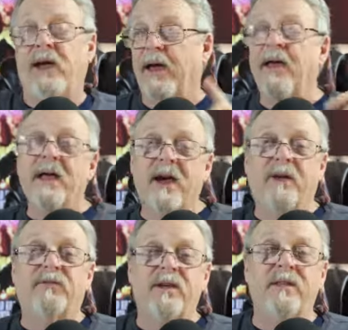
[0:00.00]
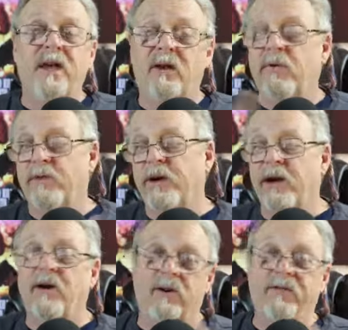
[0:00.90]
Yeah, I've seen that over
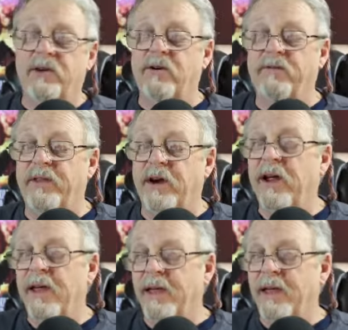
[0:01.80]
here. Or I've seen it over there.